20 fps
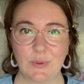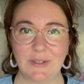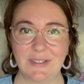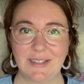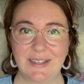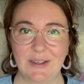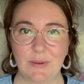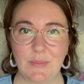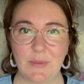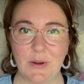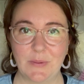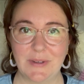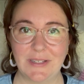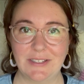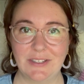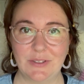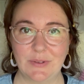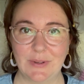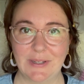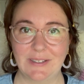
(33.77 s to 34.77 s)
want to take a
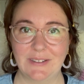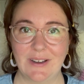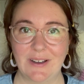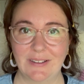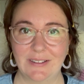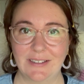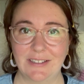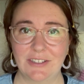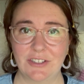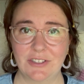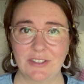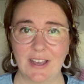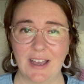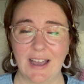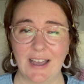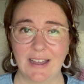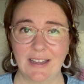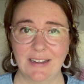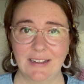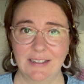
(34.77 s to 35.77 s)
moment to acknowledge
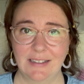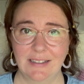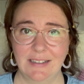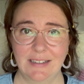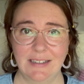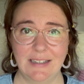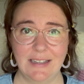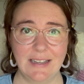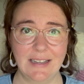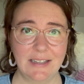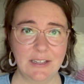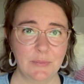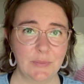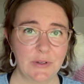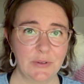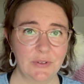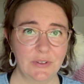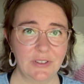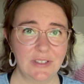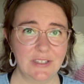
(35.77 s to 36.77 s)
that it can be
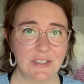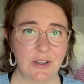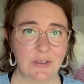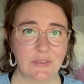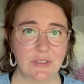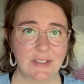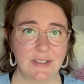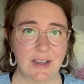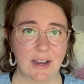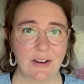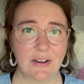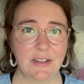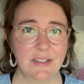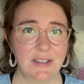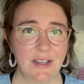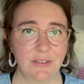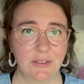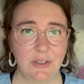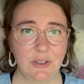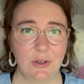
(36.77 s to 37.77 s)
really tough and scary
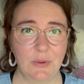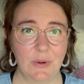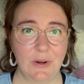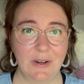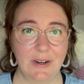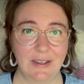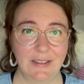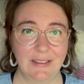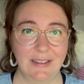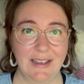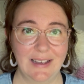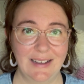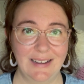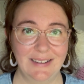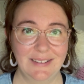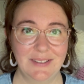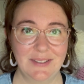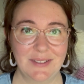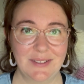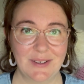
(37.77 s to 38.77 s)
selling your work
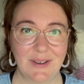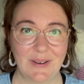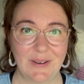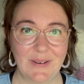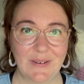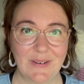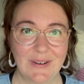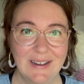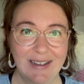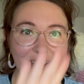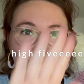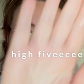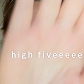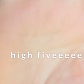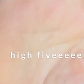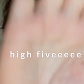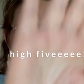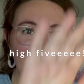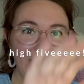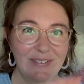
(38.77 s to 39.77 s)
online, so
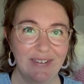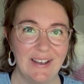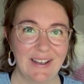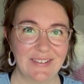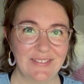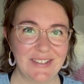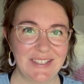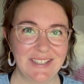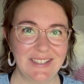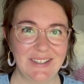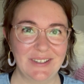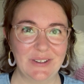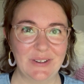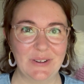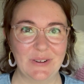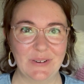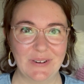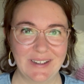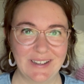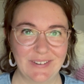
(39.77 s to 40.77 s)
high five to
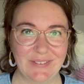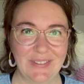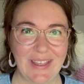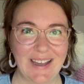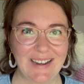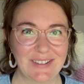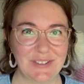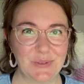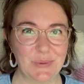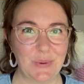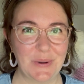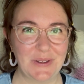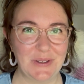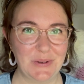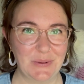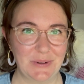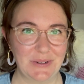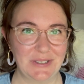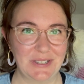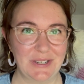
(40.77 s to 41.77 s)
you if that is what
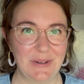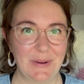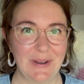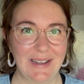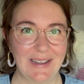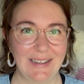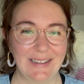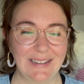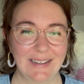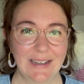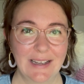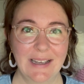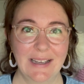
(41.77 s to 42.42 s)
you are doing.